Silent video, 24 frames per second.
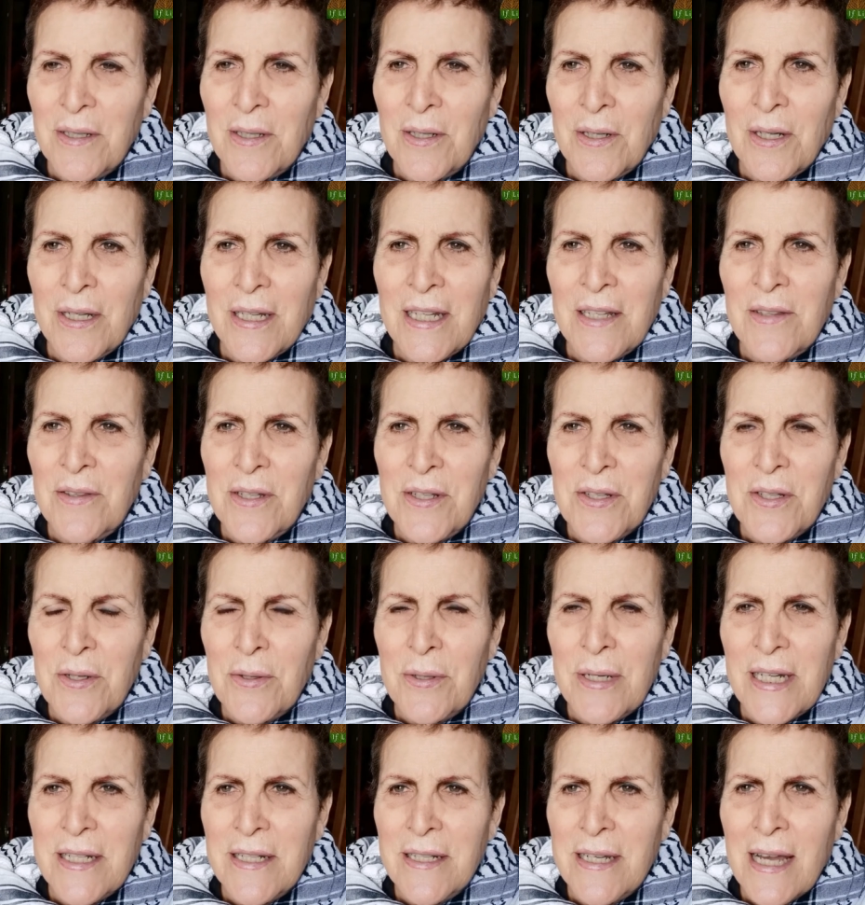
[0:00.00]
you know, in the
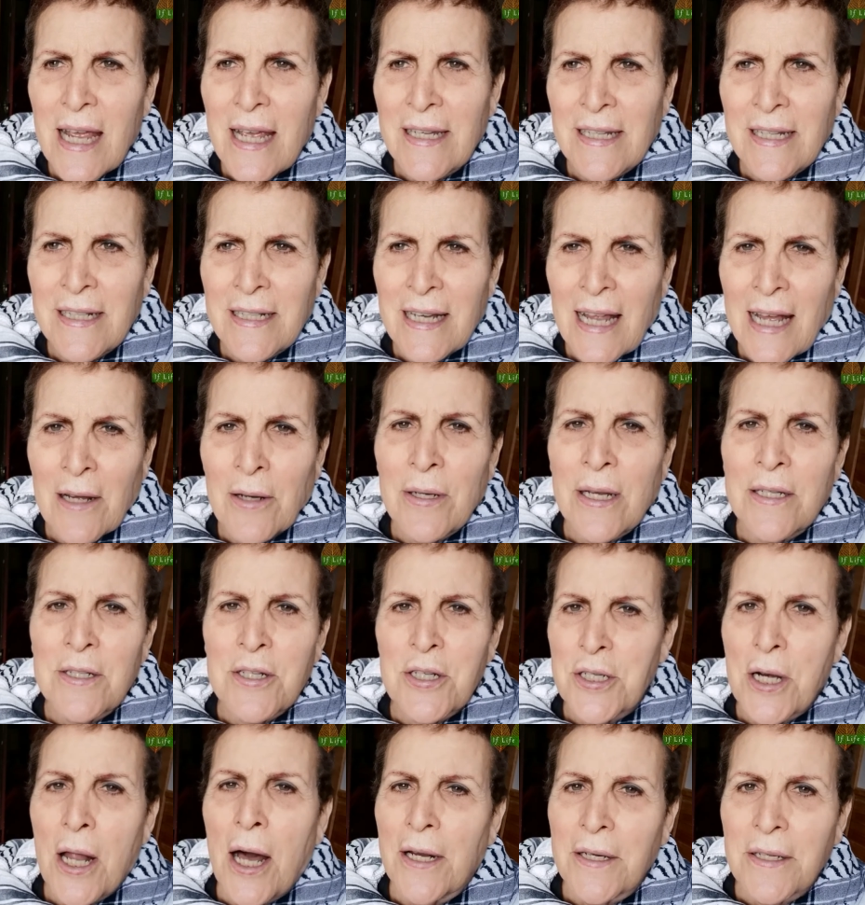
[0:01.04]
street, taken down
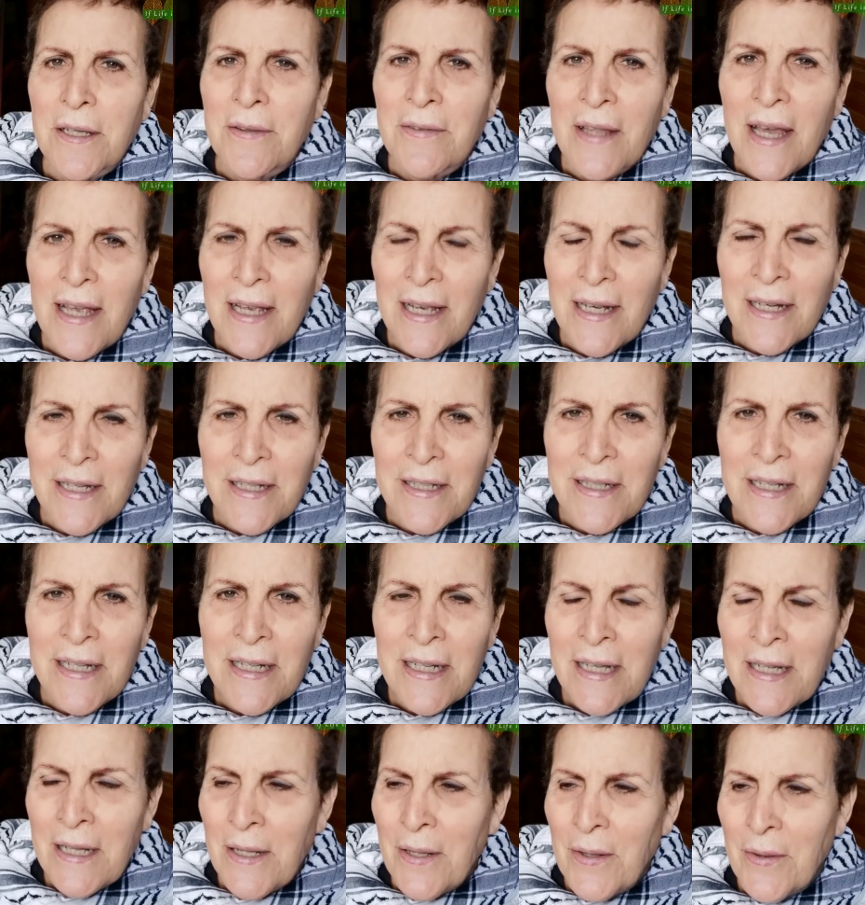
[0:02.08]
and shot in the head.